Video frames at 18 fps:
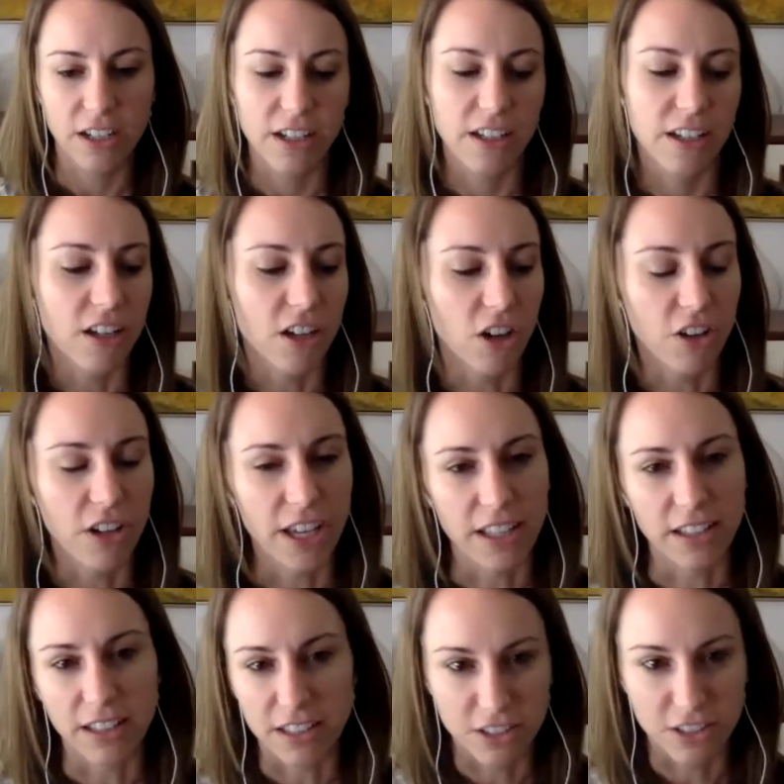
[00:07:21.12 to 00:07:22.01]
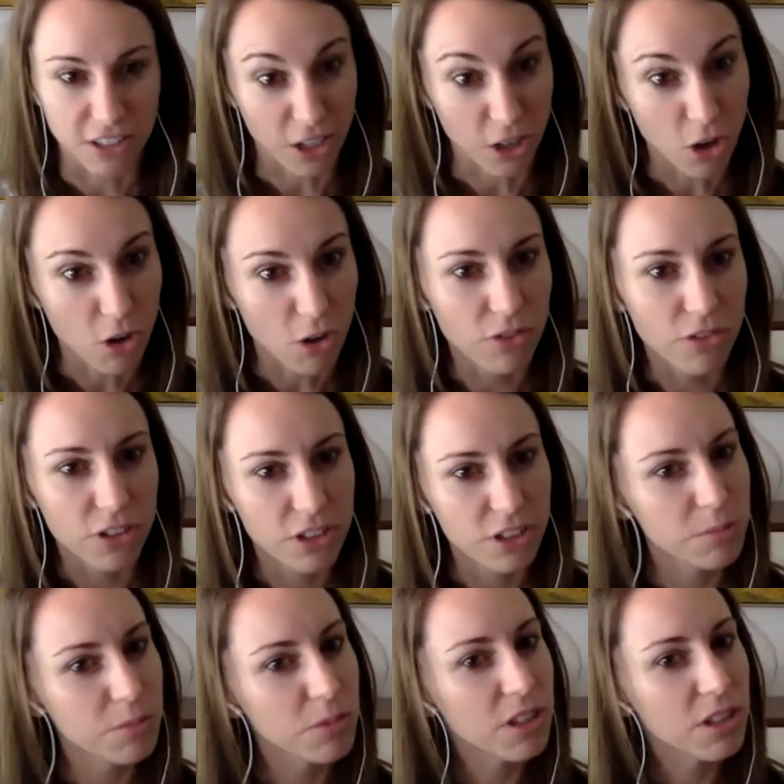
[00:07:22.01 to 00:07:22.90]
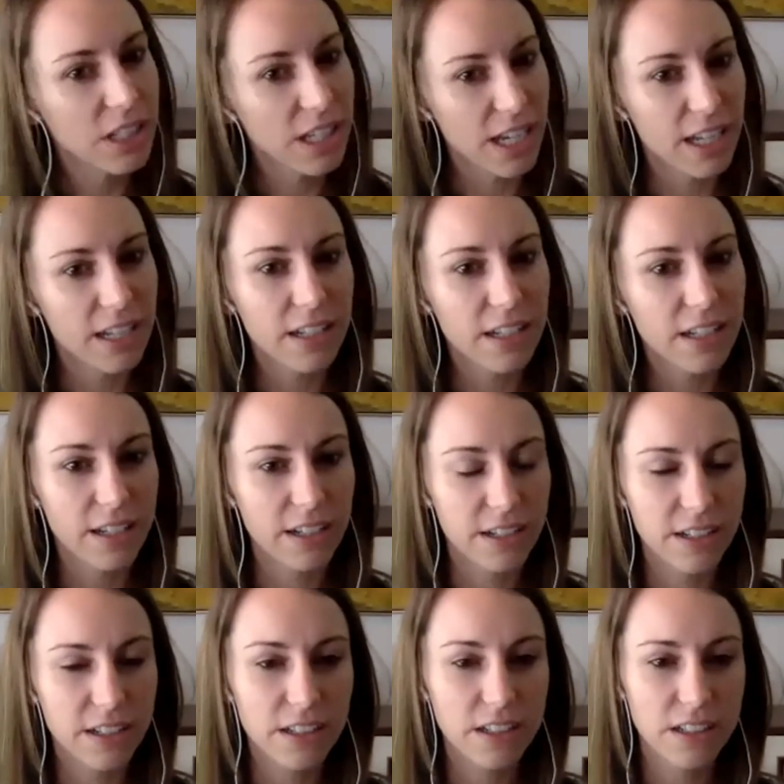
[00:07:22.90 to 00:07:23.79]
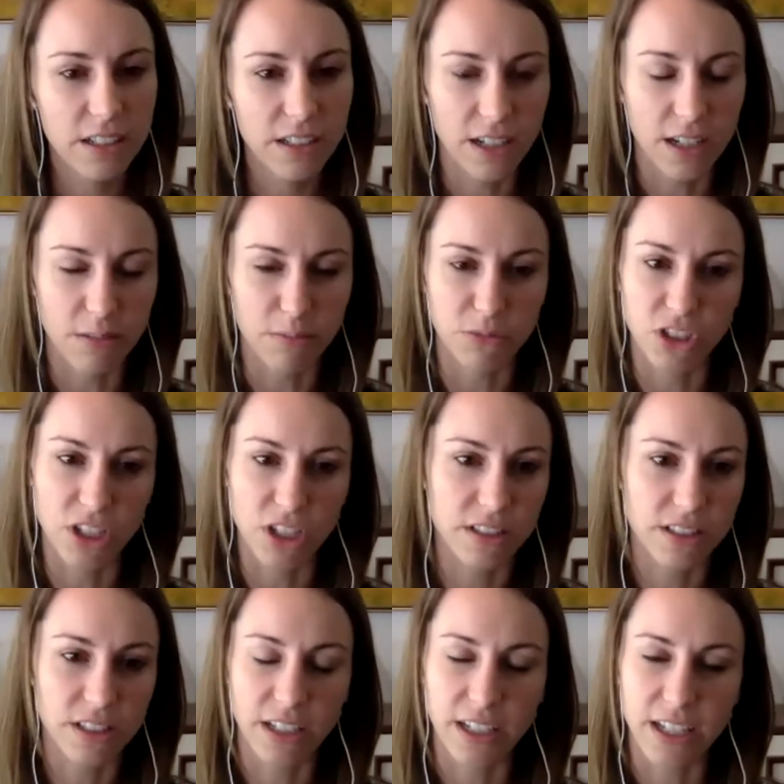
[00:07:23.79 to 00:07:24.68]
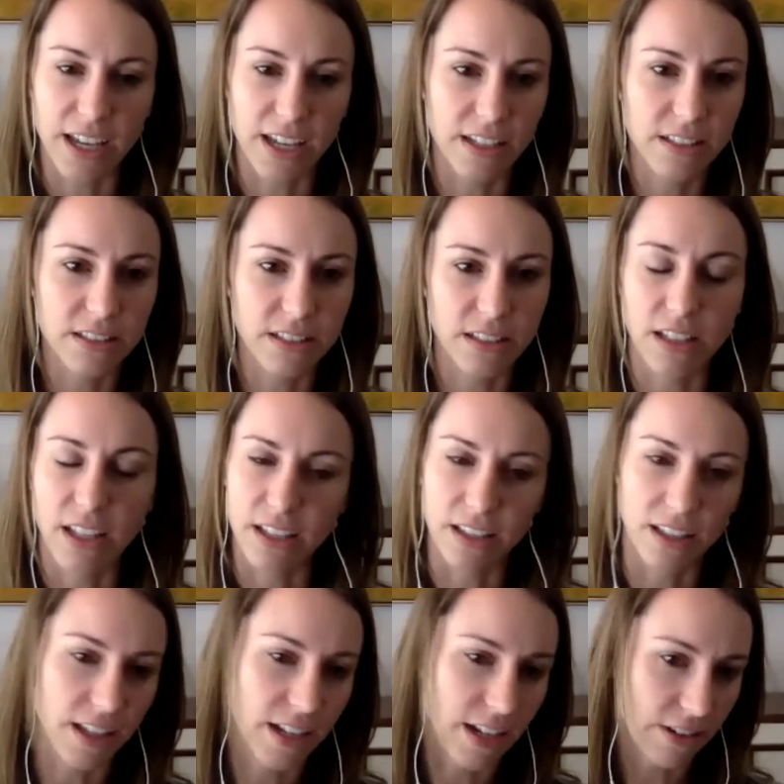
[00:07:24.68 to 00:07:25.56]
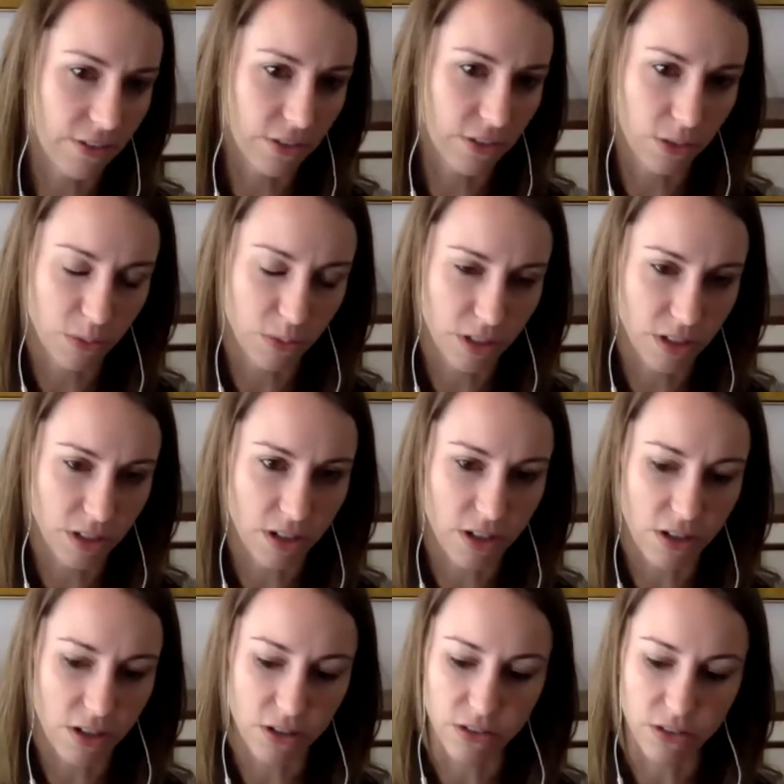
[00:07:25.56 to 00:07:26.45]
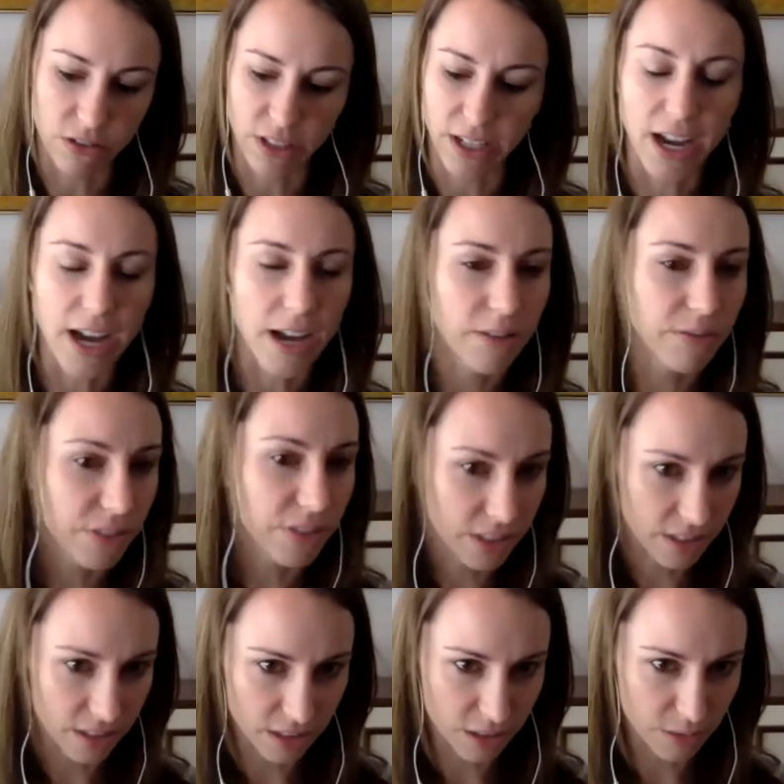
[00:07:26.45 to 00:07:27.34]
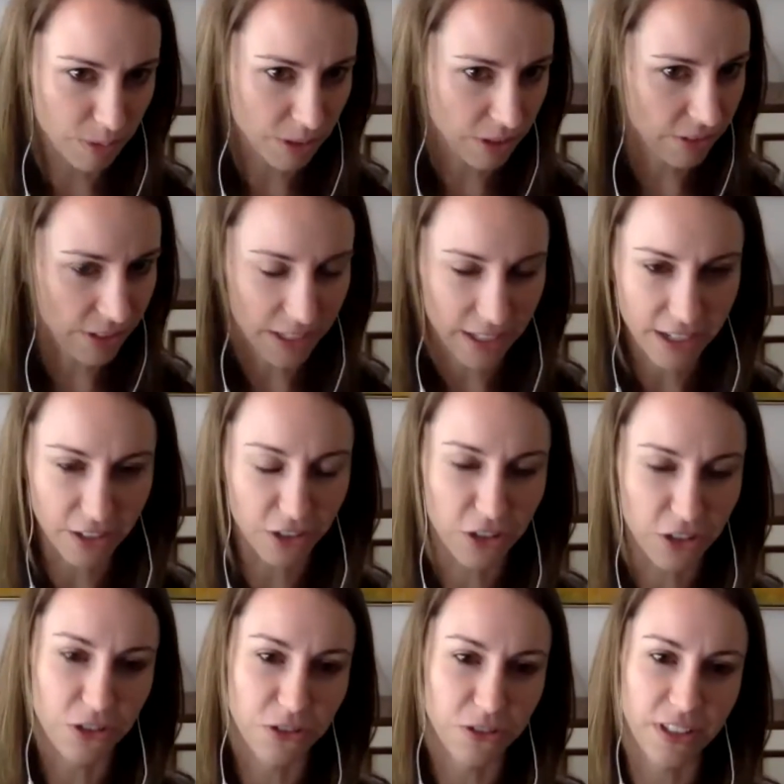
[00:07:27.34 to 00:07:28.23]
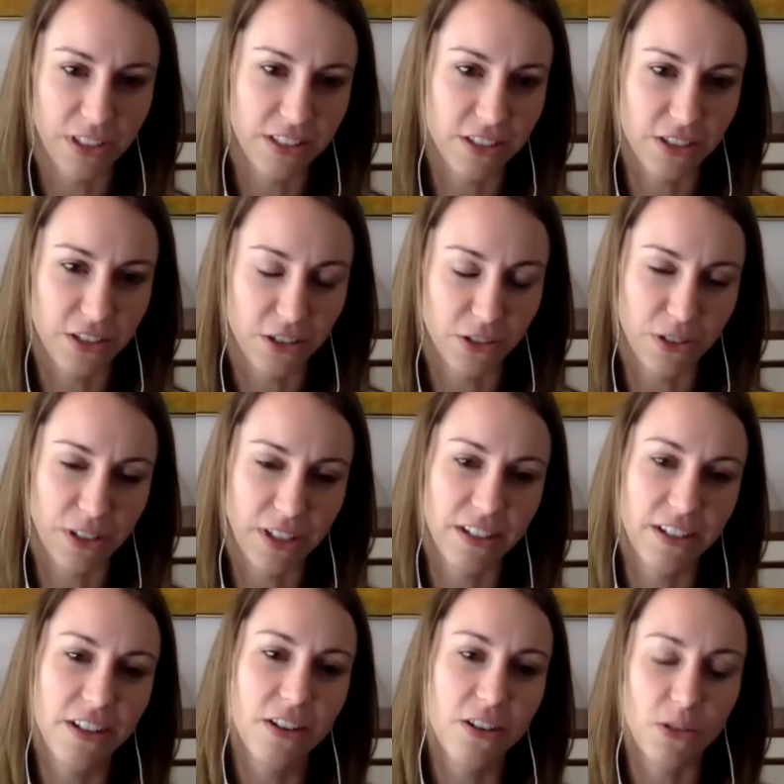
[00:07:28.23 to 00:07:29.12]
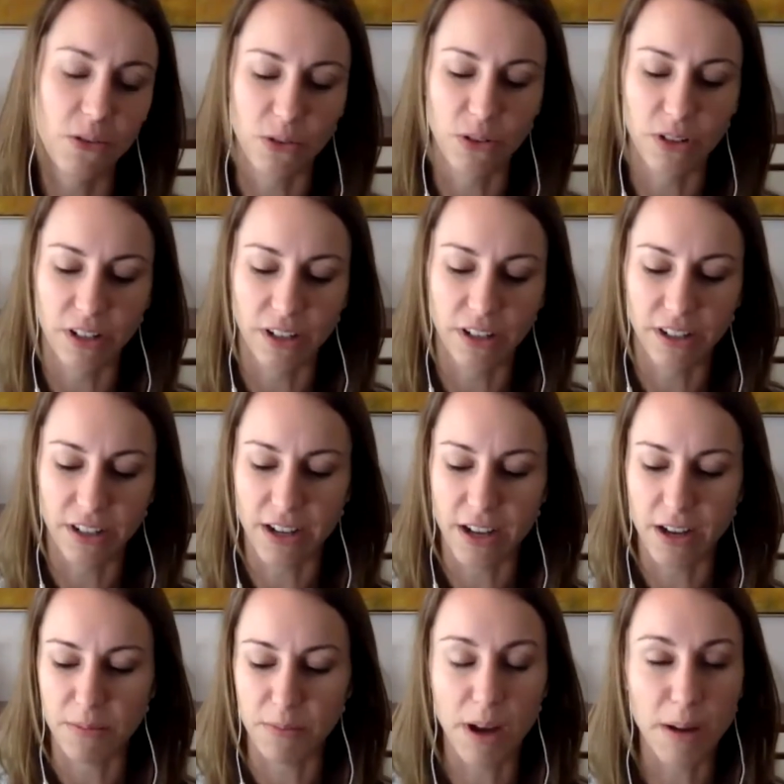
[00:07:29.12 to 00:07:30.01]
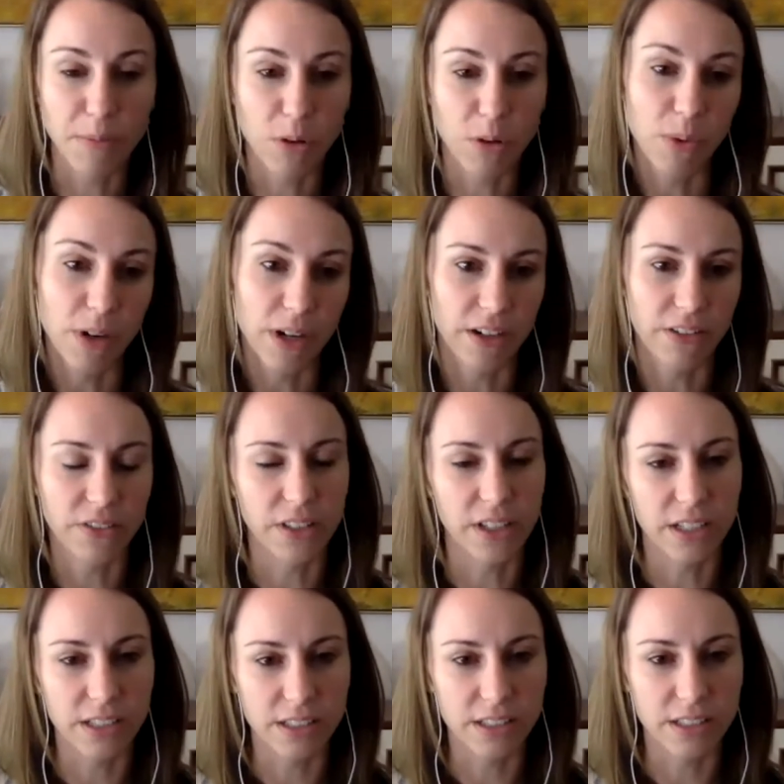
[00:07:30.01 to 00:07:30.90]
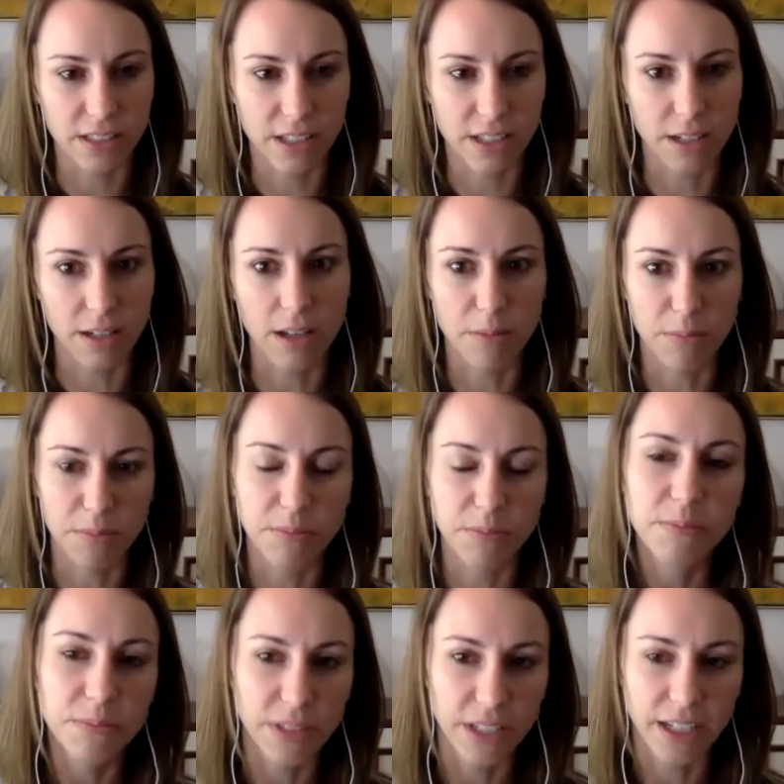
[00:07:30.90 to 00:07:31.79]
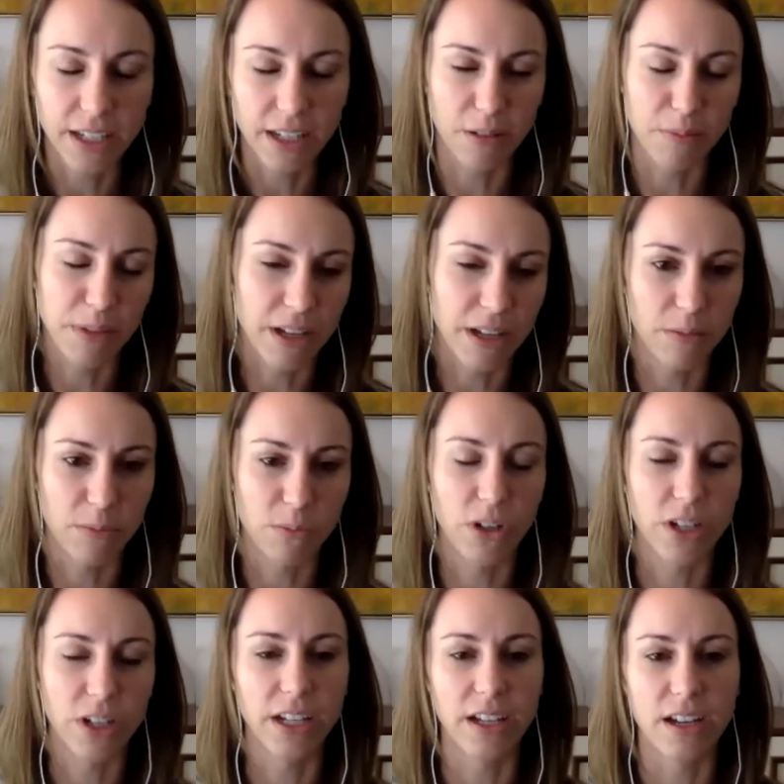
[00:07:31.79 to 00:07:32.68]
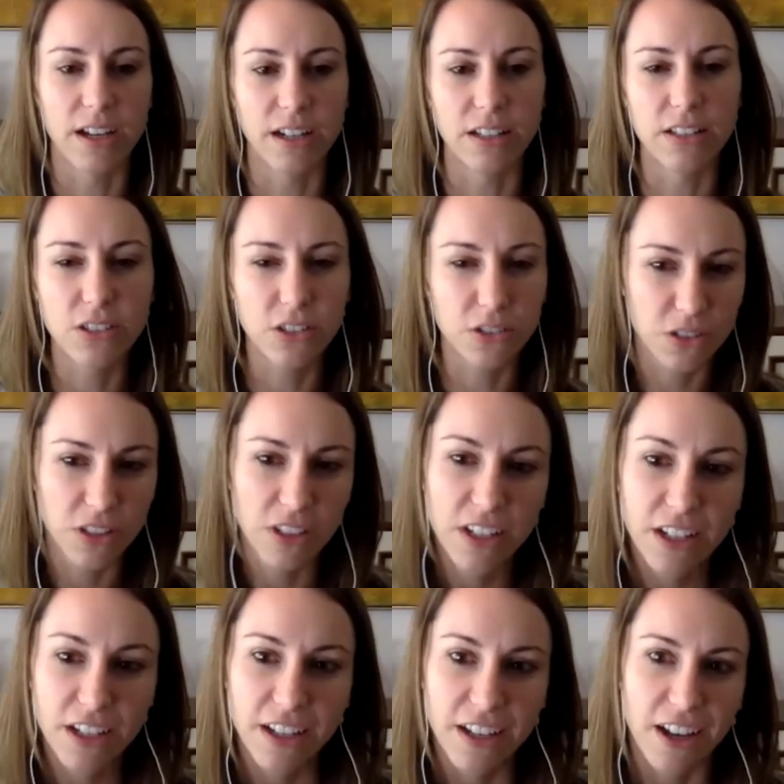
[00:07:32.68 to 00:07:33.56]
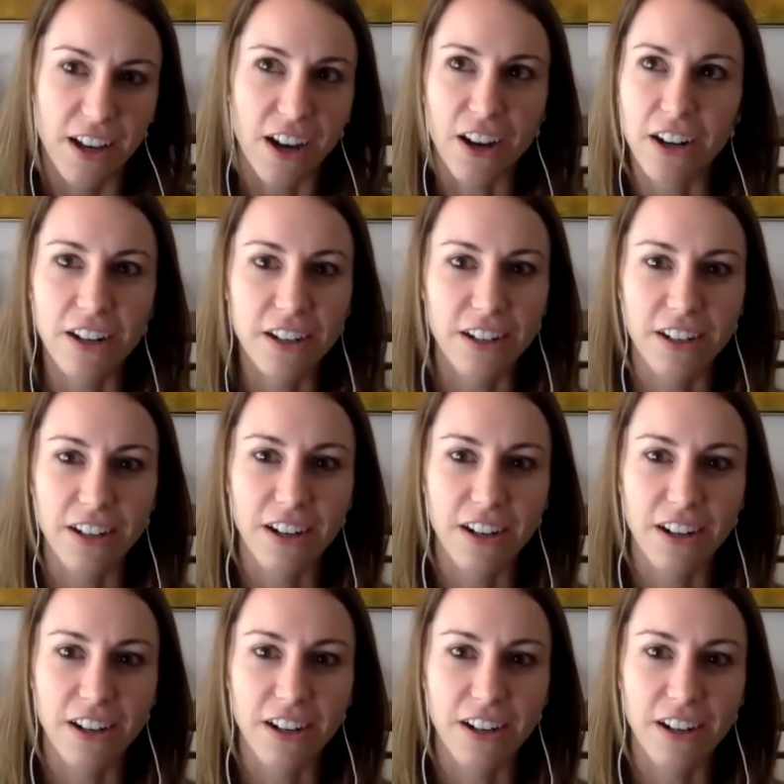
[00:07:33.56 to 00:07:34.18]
okay, let's like over communicate here, just in case, and like let everyone know, like, I'm fixing this bug right now. You don't need to do it. Or I'm aware of this and I'm thinking about it, I'm working on it. So our